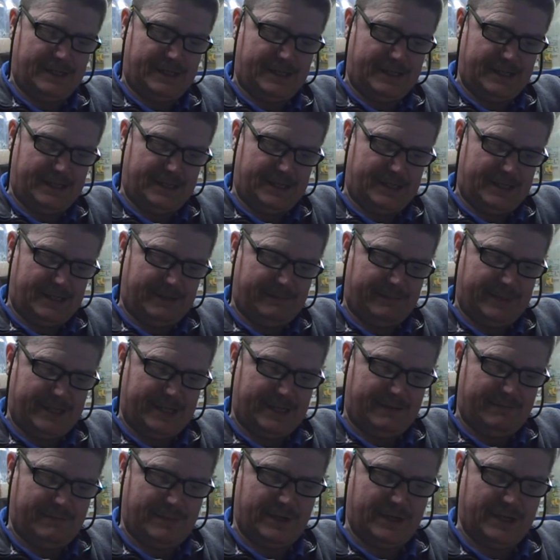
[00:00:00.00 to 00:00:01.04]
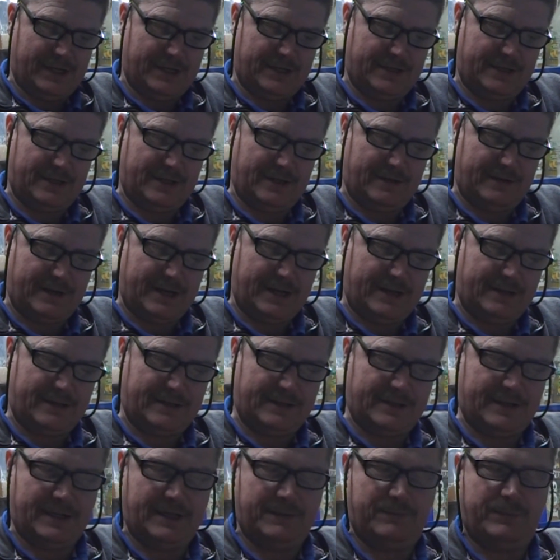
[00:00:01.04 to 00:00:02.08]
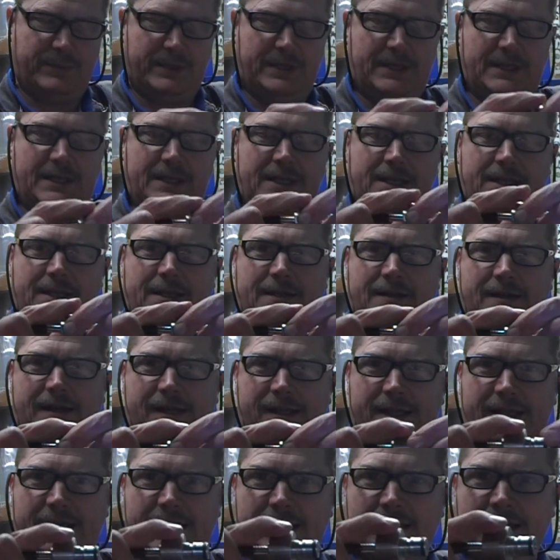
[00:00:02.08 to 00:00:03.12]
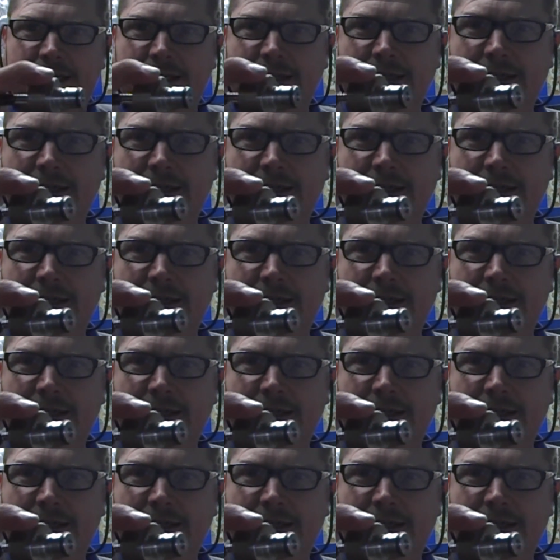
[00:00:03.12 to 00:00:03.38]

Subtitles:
because it's about -2 outside, but you get the idea.